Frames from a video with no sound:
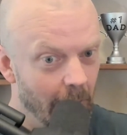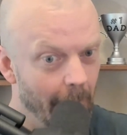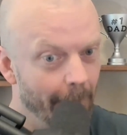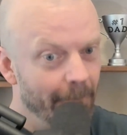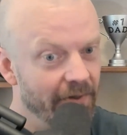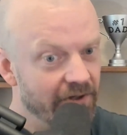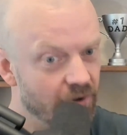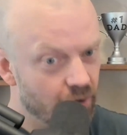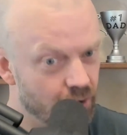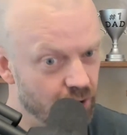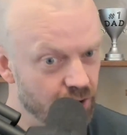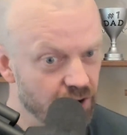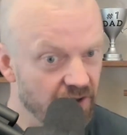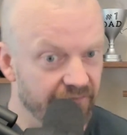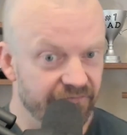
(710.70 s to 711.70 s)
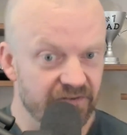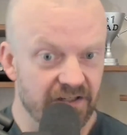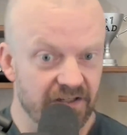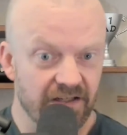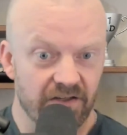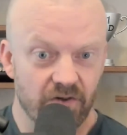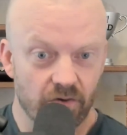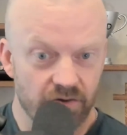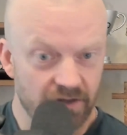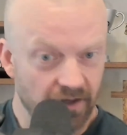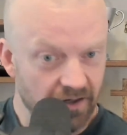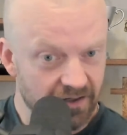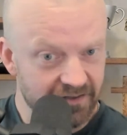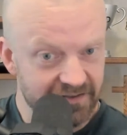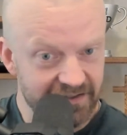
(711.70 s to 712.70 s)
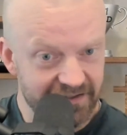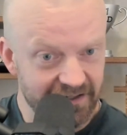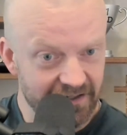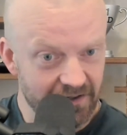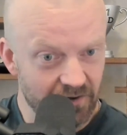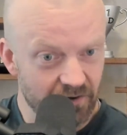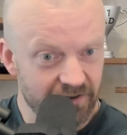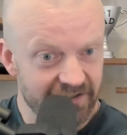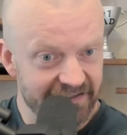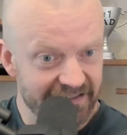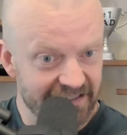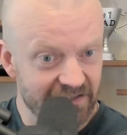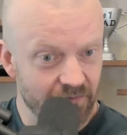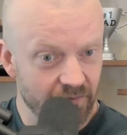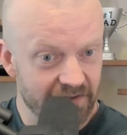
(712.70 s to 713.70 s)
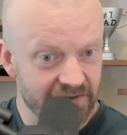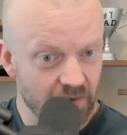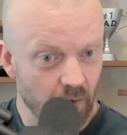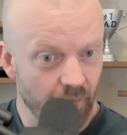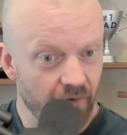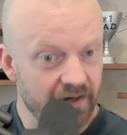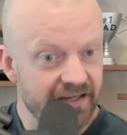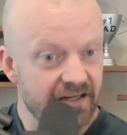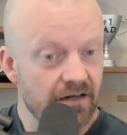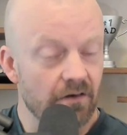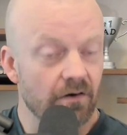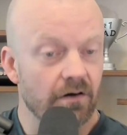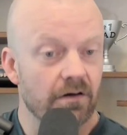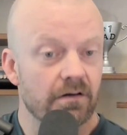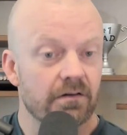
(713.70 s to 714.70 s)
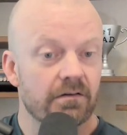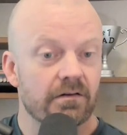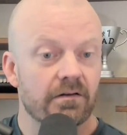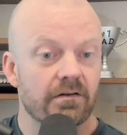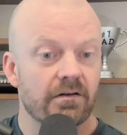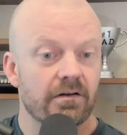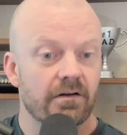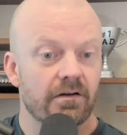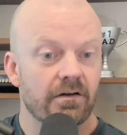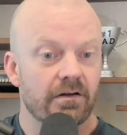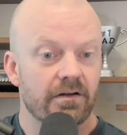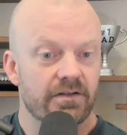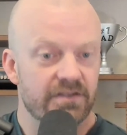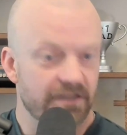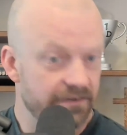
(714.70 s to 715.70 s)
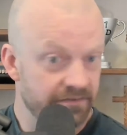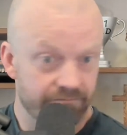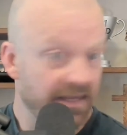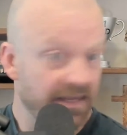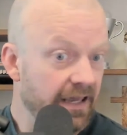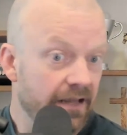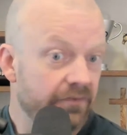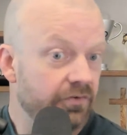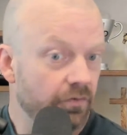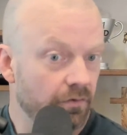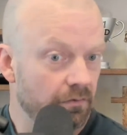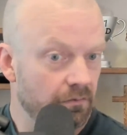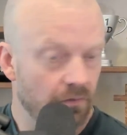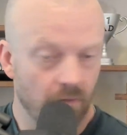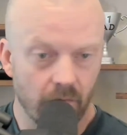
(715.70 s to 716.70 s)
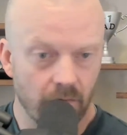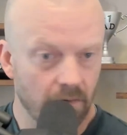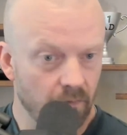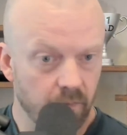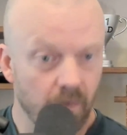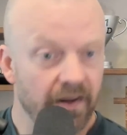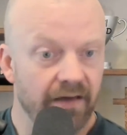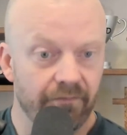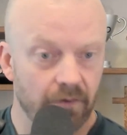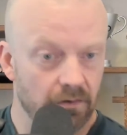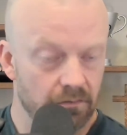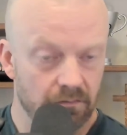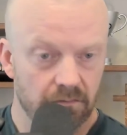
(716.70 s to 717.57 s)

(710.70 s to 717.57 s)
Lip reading: but you're shifting your toxicity and your disease risk over here to cancer or whatever.